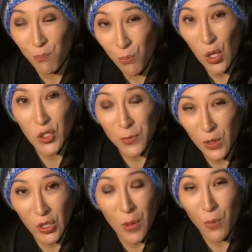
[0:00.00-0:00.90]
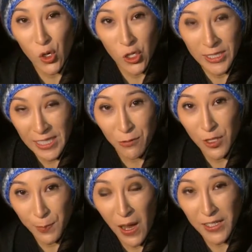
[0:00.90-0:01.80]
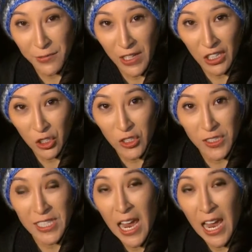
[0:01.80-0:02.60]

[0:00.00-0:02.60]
multiple emergency response vehicles.